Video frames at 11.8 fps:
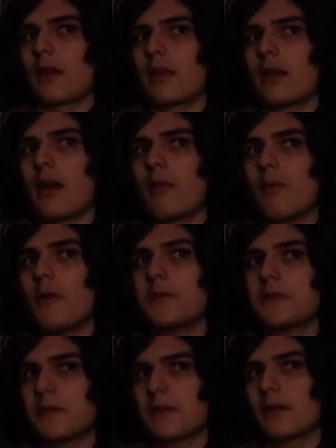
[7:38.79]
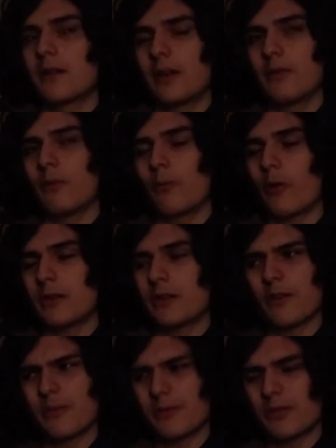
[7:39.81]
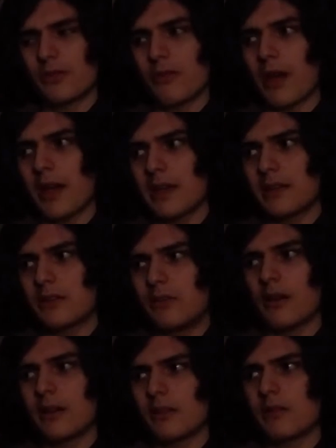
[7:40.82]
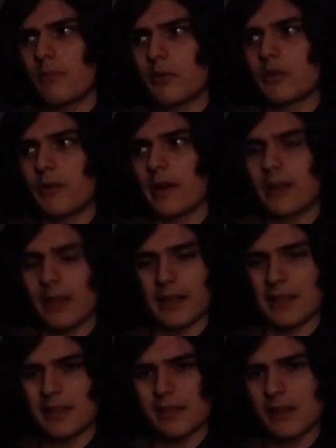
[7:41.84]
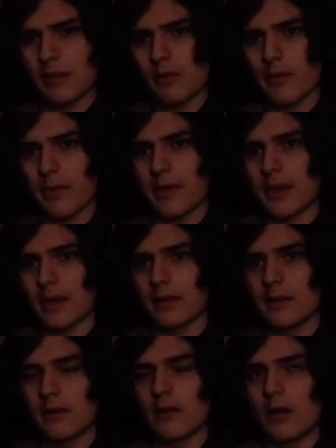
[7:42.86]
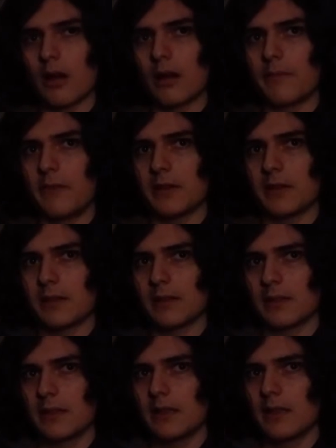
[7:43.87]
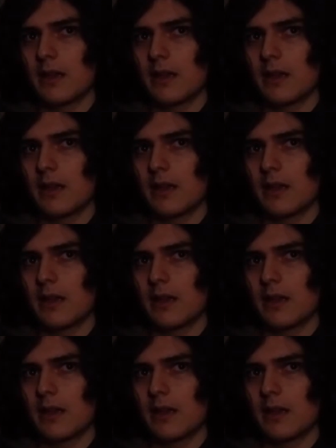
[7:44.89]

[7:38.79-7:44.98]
Now, most works don't try just to portray like a single thing, obviously.